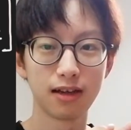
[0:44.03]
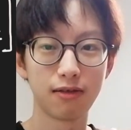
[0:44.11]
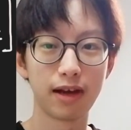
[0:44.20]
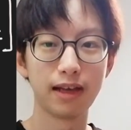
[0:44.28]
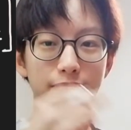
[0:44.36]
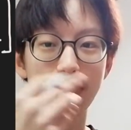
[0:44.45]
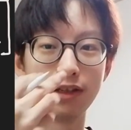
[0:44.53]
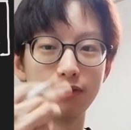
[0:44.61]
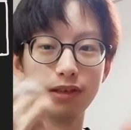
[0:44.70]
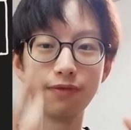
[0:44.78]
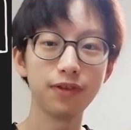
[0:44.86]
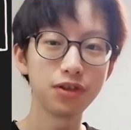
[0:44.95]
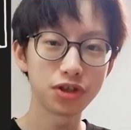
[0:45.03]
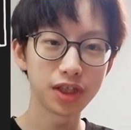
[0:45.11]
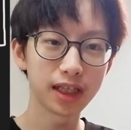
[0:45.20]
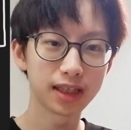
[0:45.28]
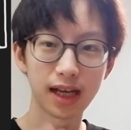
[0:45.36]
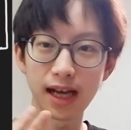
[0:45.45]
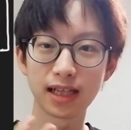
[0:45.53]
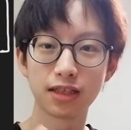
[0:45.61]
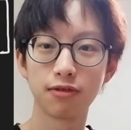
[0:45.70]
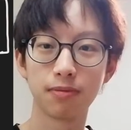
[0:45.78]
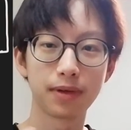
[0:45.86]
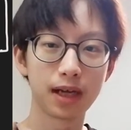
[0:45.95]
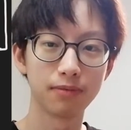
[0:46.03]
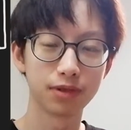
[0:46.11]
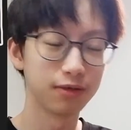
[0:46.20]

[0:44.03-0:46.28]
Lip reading: And when you differentiate x, it becomes a